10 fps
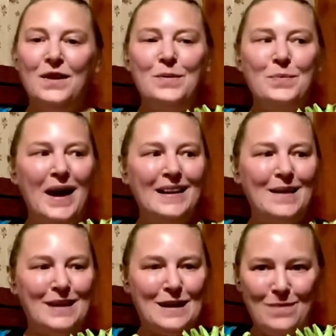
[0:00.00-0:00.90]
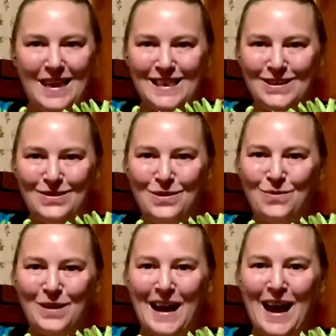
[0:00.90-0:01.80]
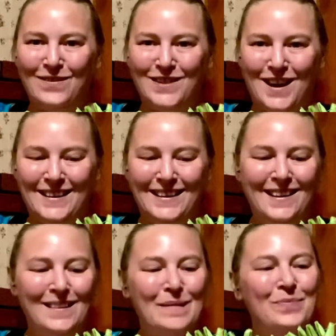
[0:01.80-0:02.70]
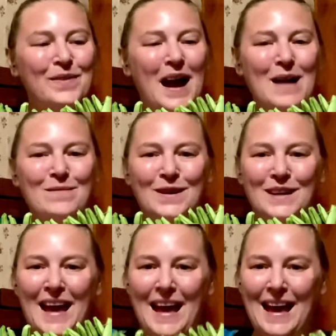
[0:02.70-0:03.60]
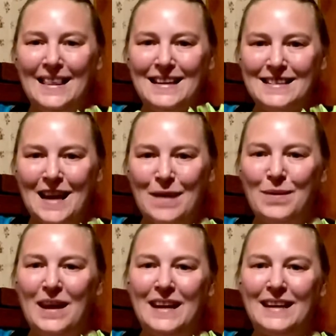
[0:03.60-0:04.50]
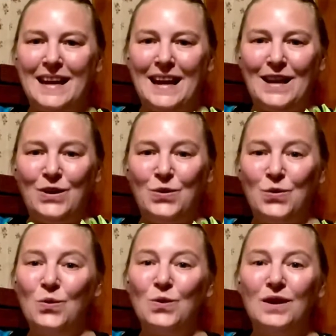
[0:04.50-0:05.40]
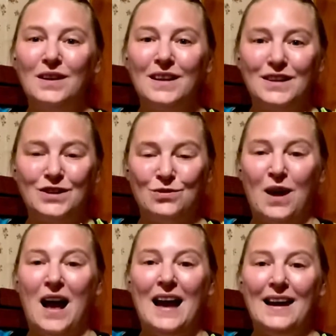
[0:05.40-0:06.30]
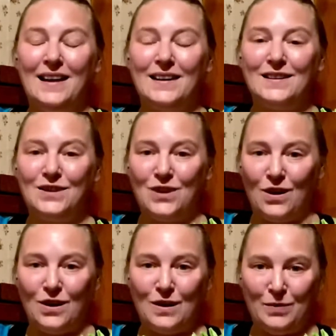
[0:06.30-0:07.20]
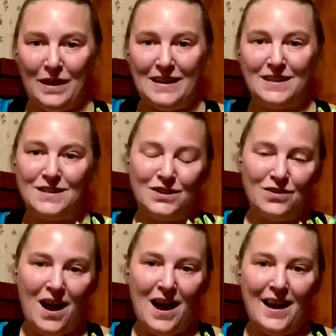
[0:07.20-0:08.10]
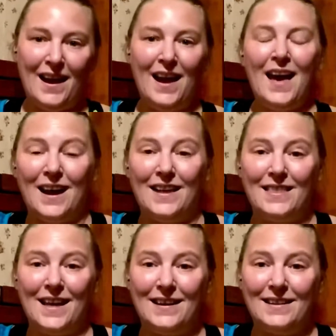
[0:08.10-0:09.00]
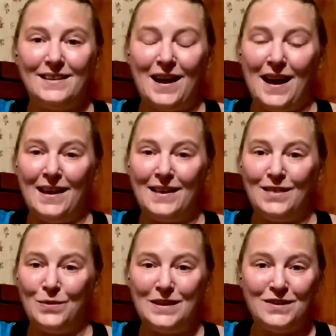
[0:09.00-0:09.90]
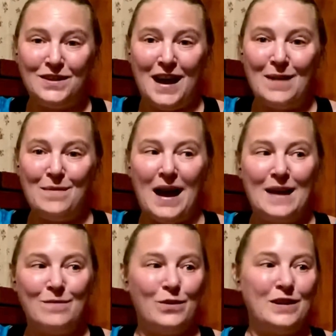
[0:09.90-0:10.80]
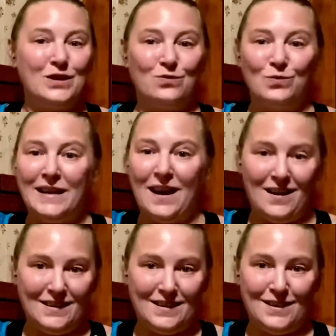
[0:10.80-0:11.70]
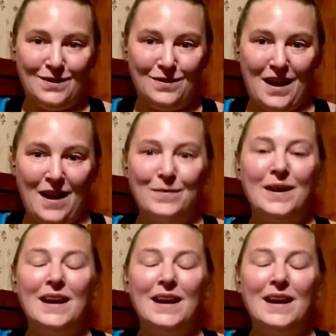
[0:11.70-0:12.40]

but I'm gonna make do with what I have done. I'm gonna hang this up in a cool, dry, dark place to dry, and then in the wintertime, I am going to reconstitute them